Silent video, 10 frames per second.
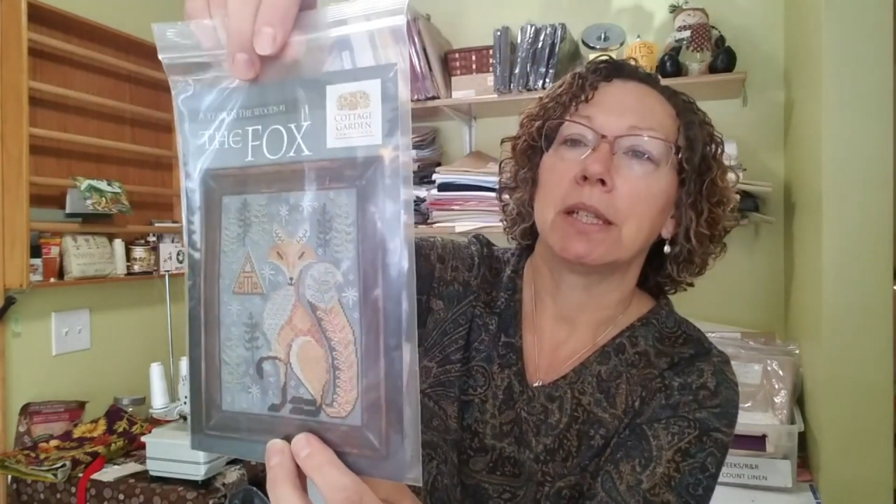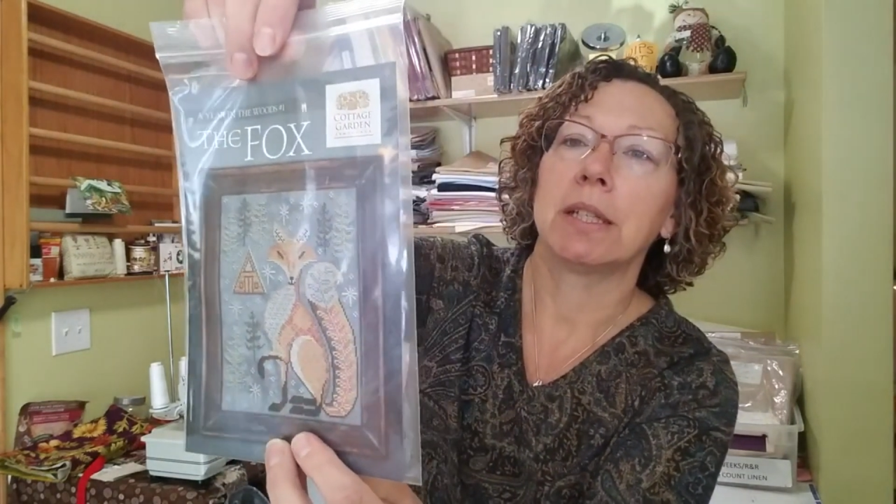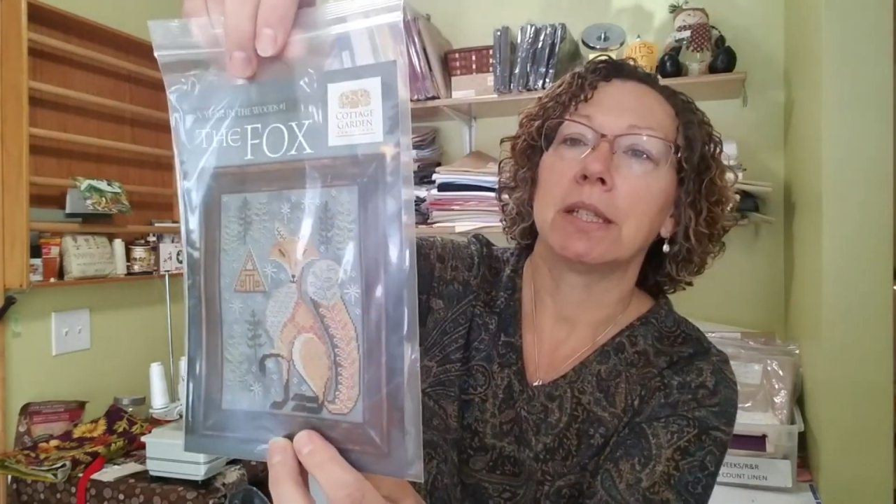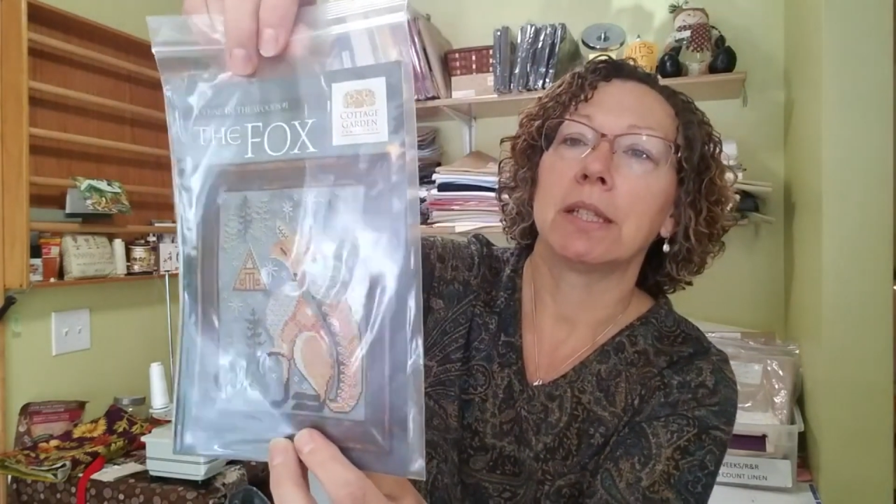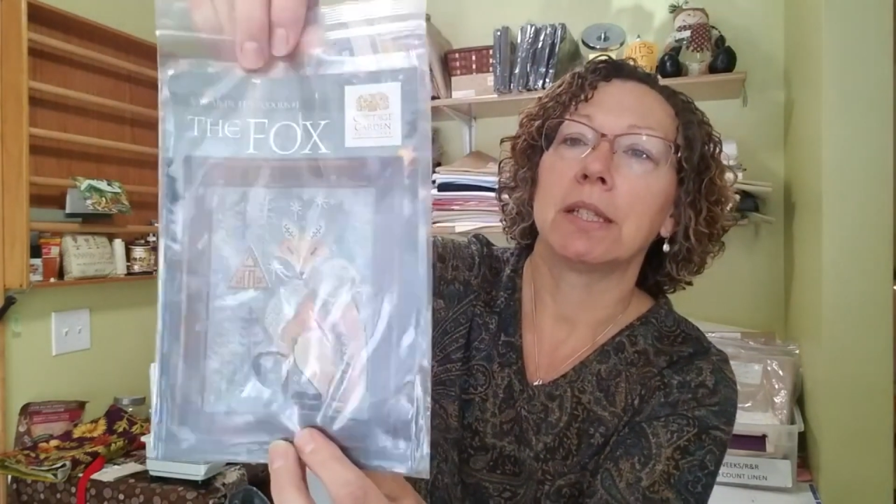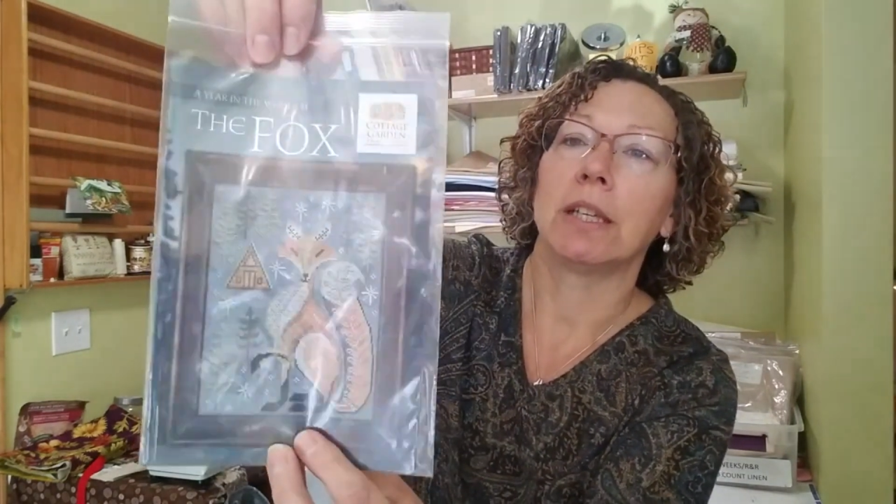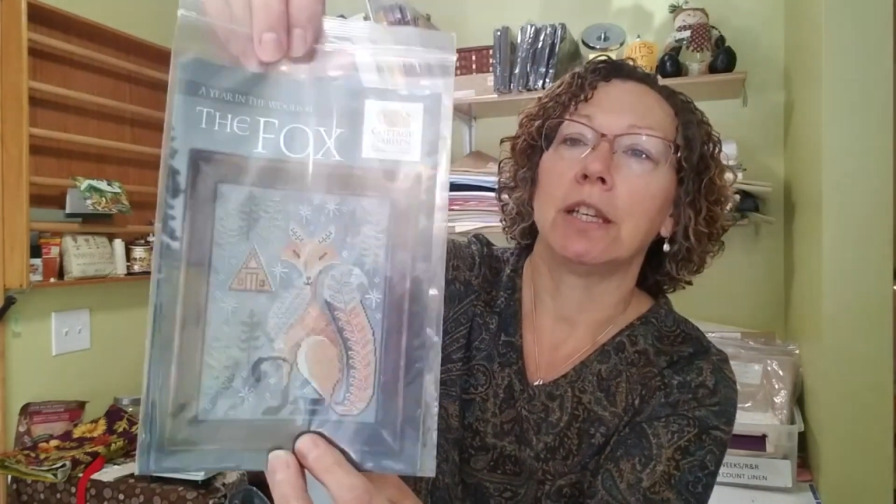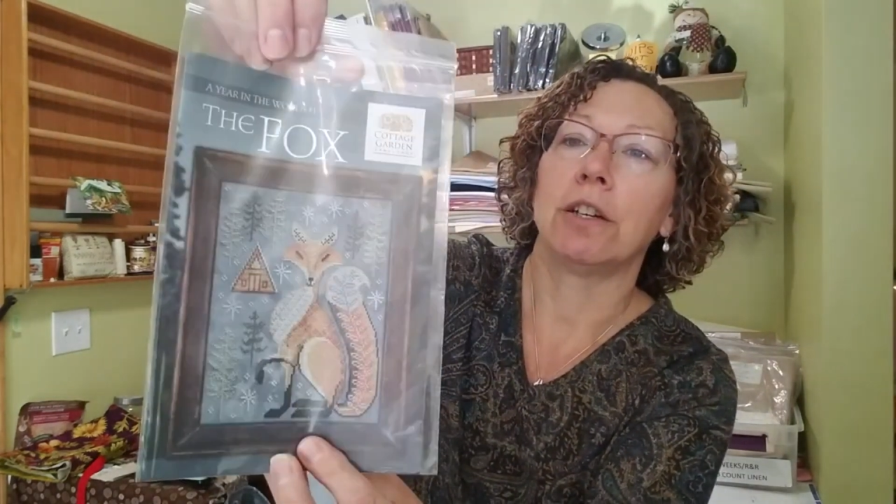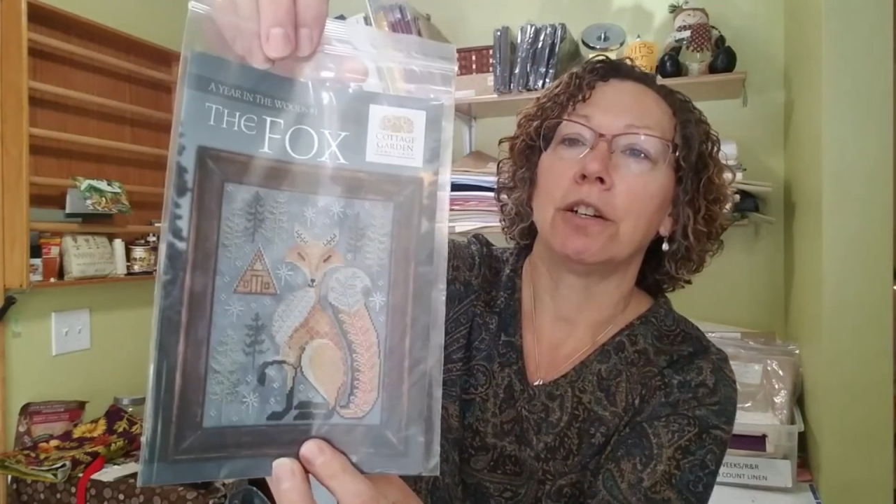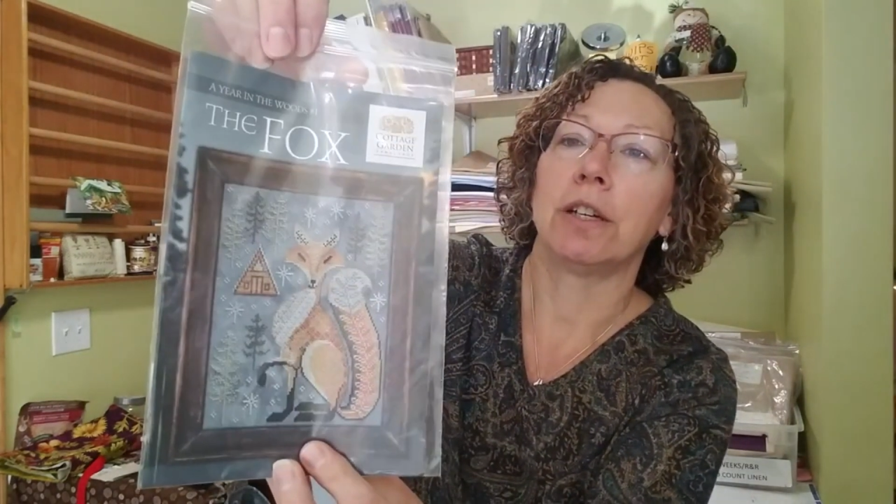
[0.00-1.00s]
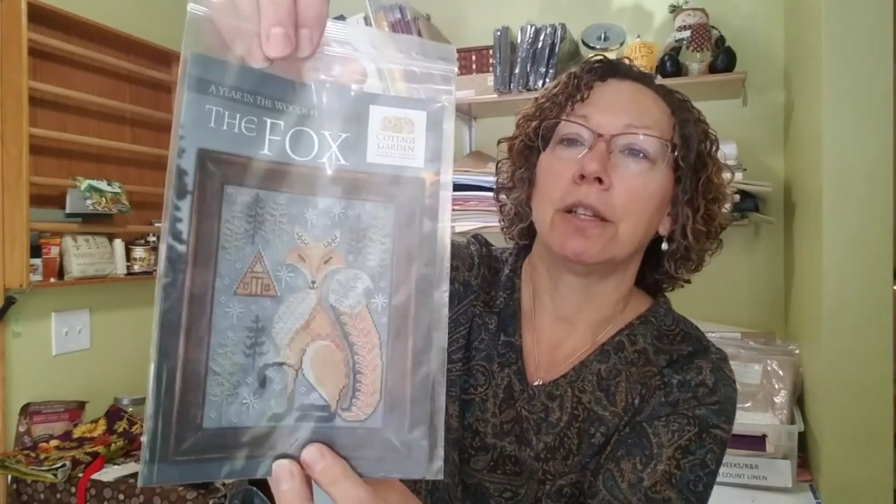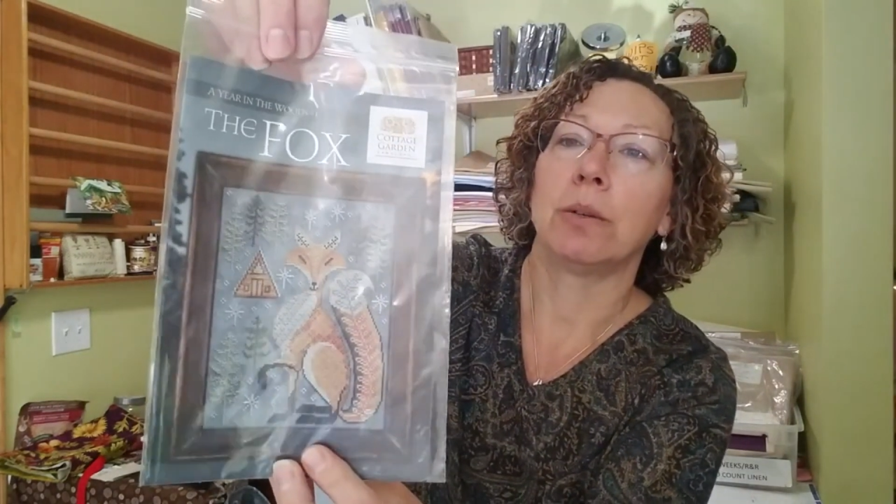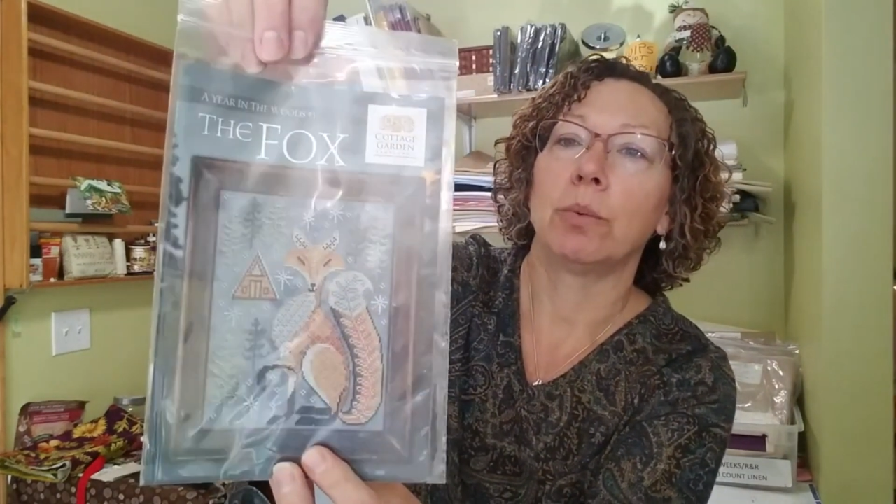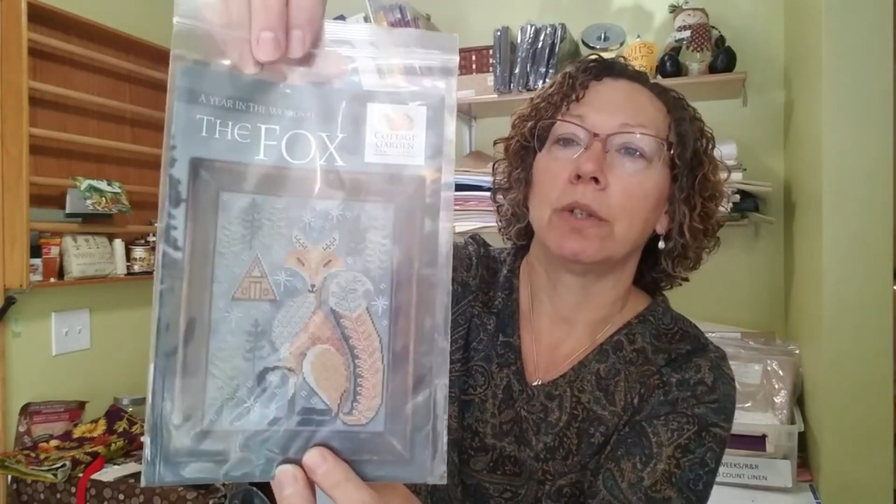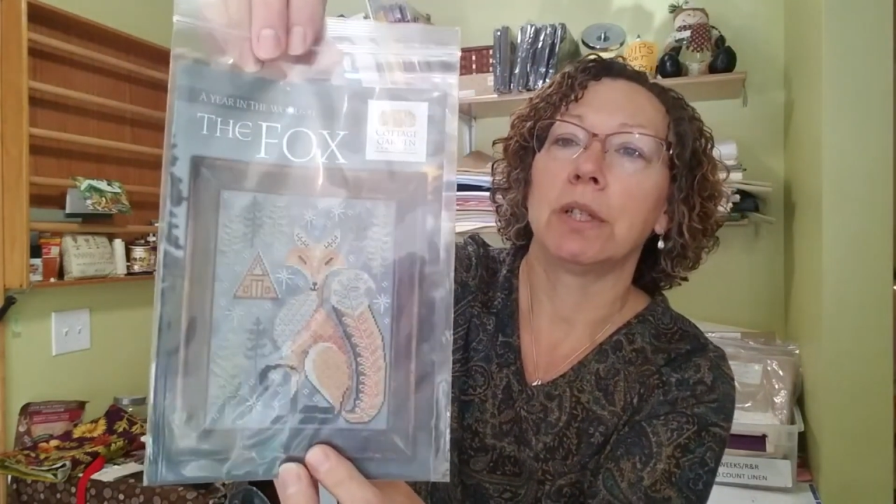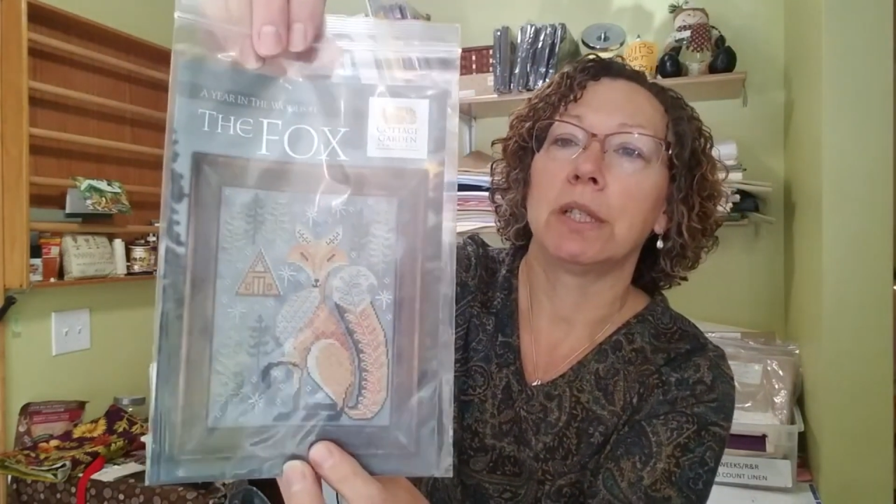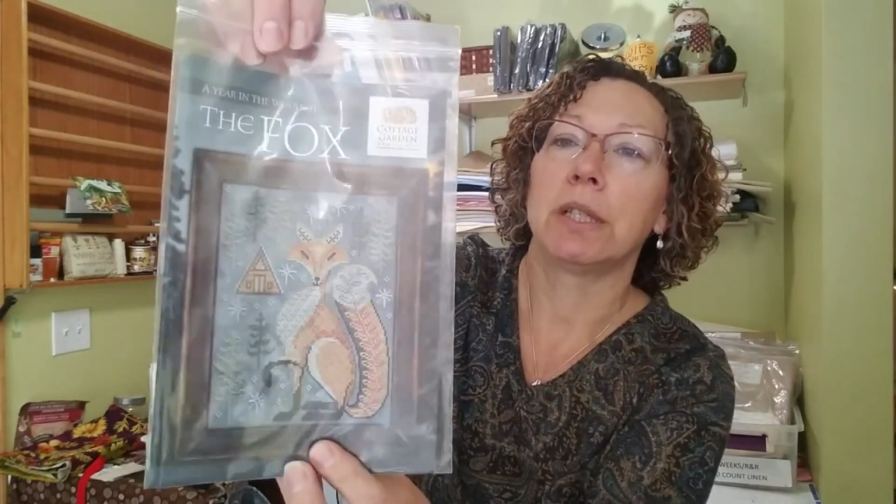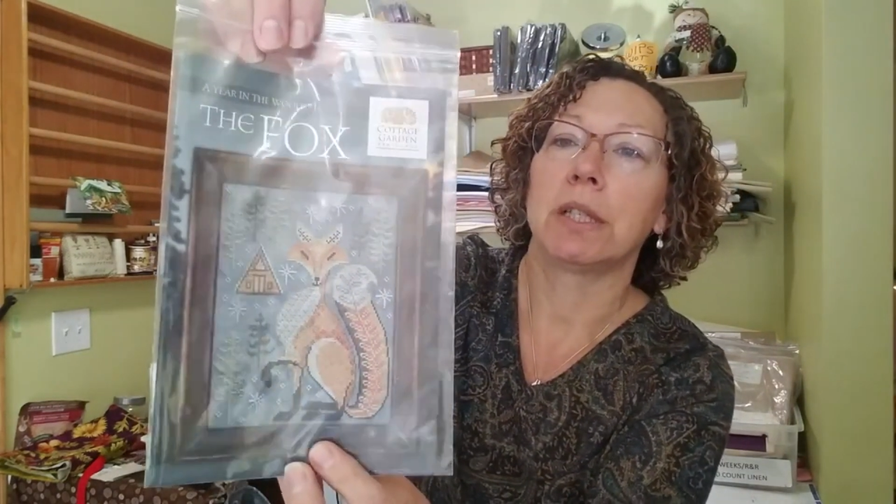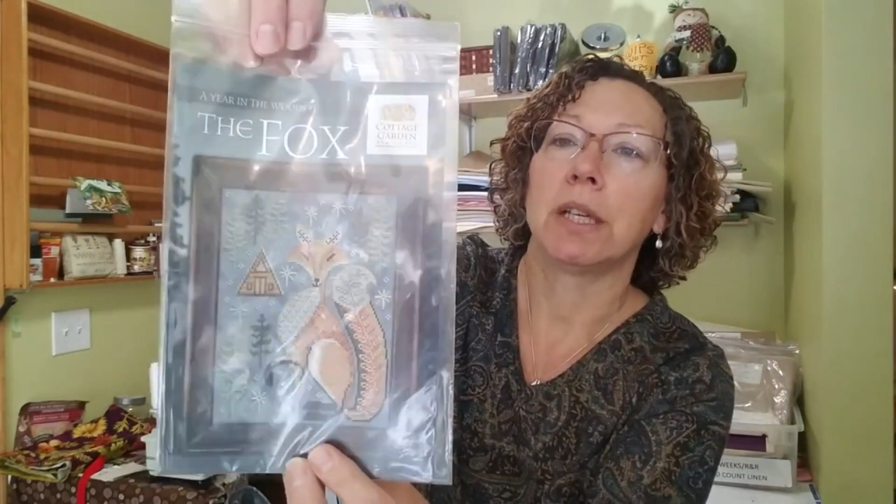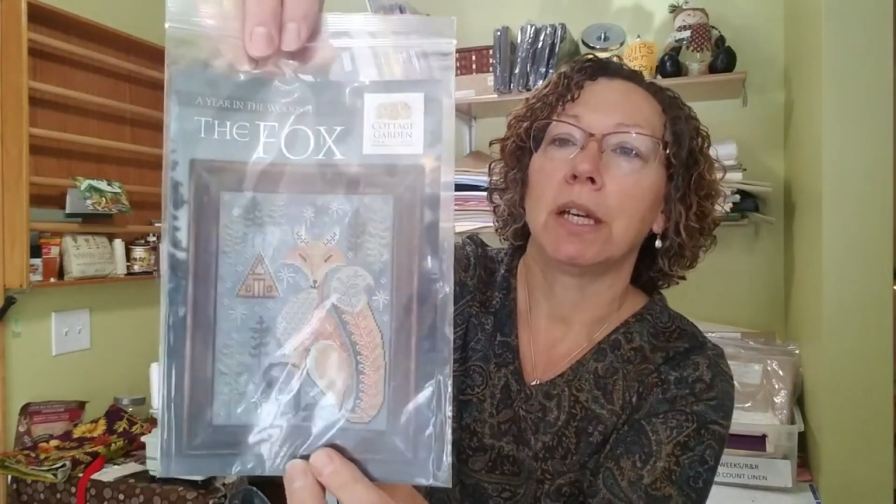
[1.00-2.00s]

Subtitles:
This is A Year in the Woods.